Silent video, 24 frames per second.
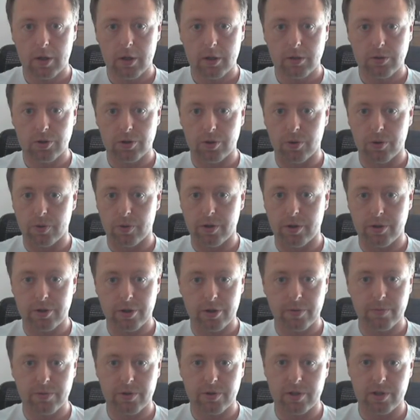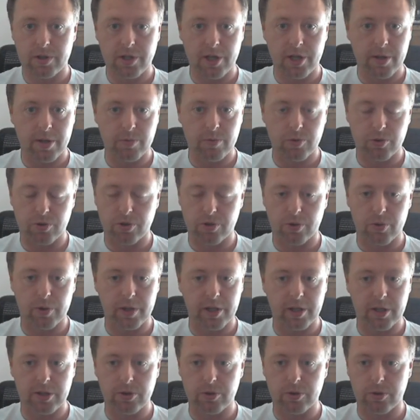So in terms of the team, just to
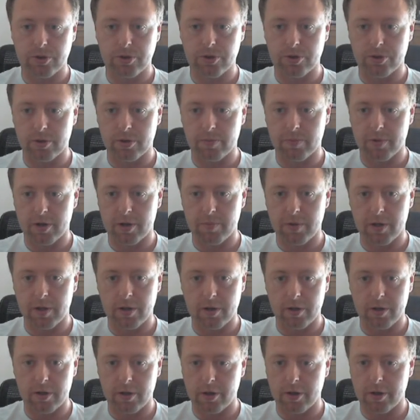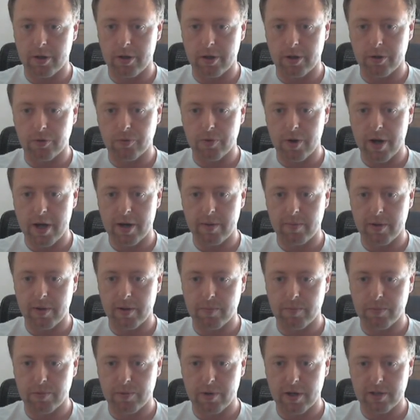quickly touch on them, I mean, incredibly
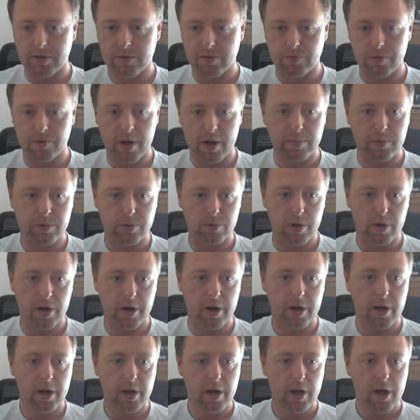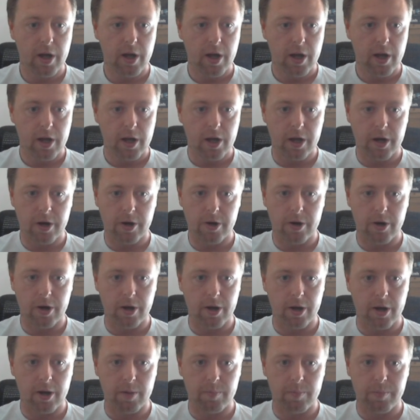impressive repertoire here.
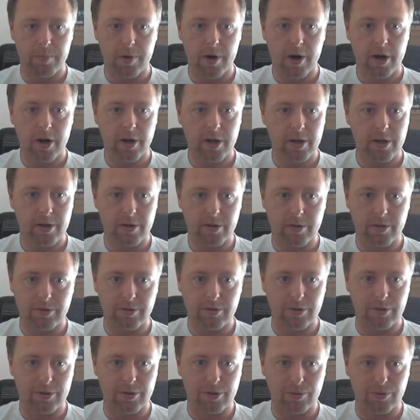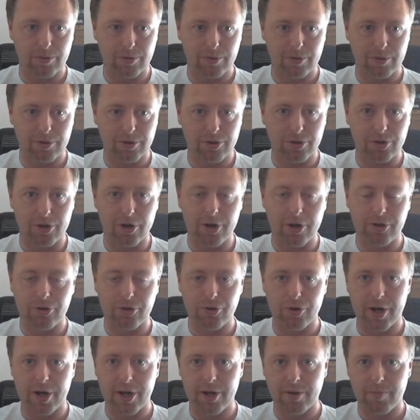Uh, Barney, you know, design
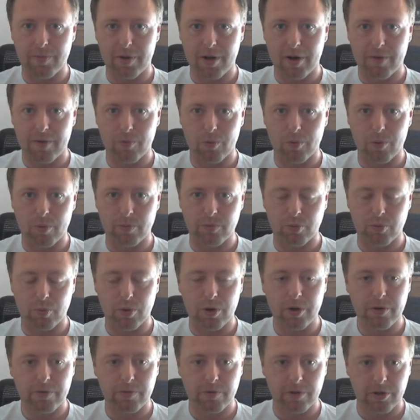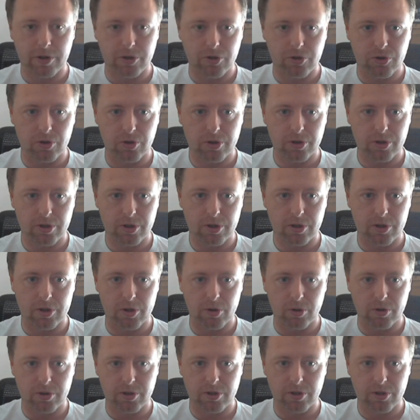trading platforms, worked for a consultant at the
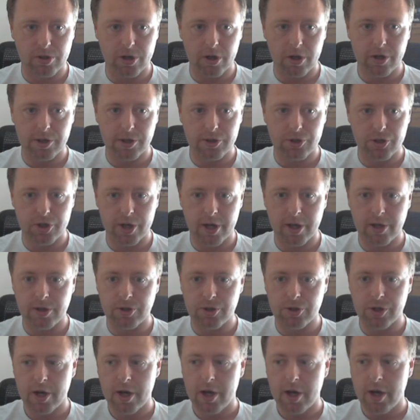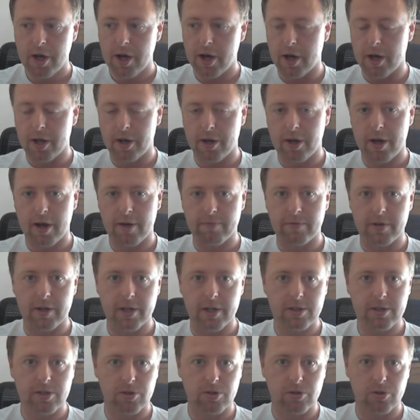London Stock Exchange, and having
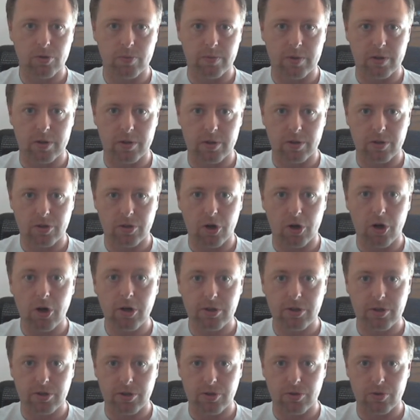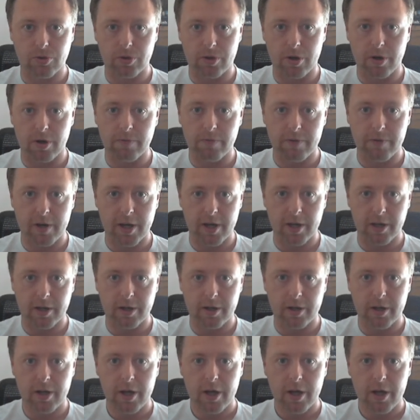listened to some of the talks he's done on Vega,